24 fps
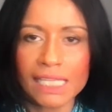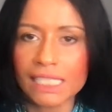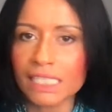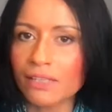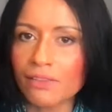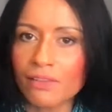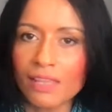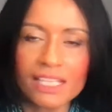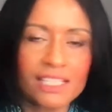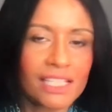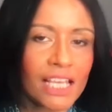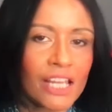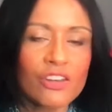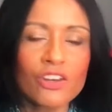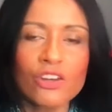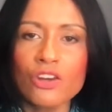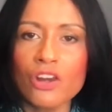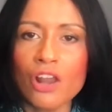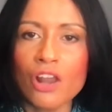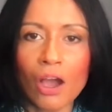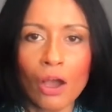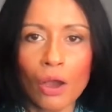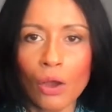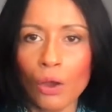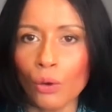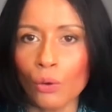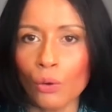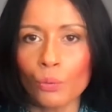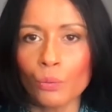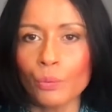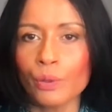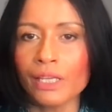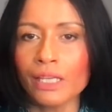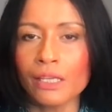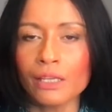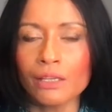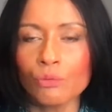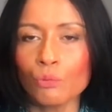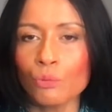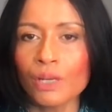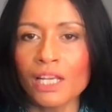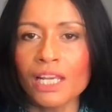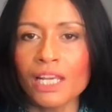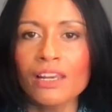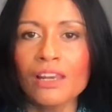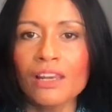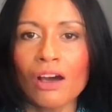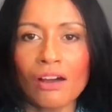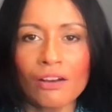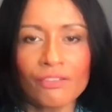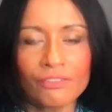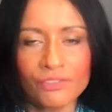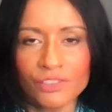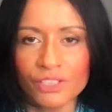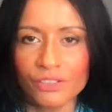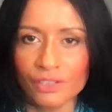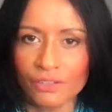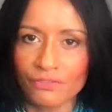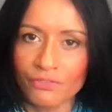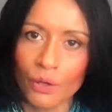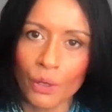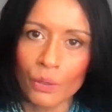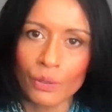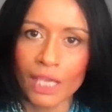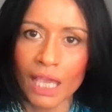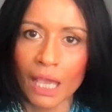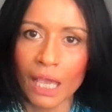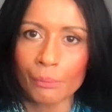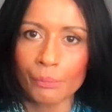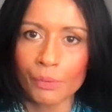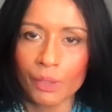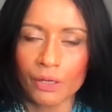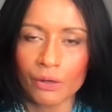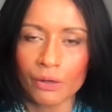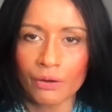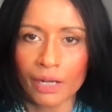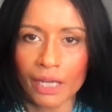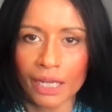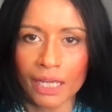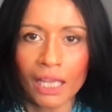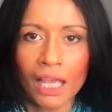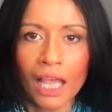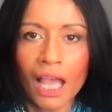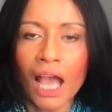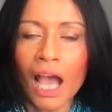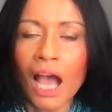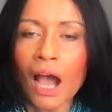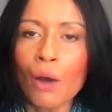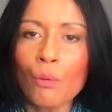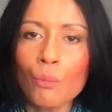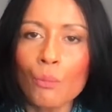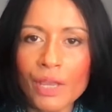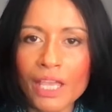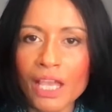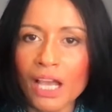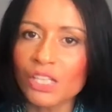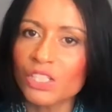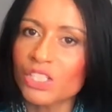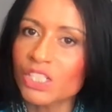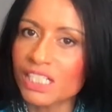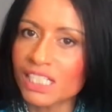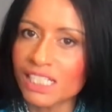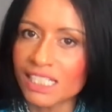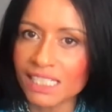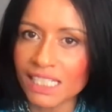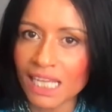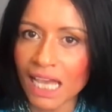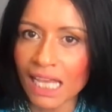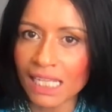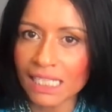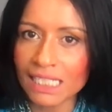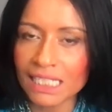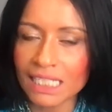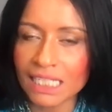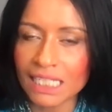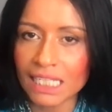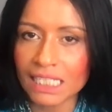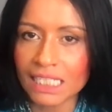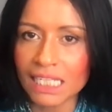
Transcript: And they said, no, we loved the vocabulary and we understand it.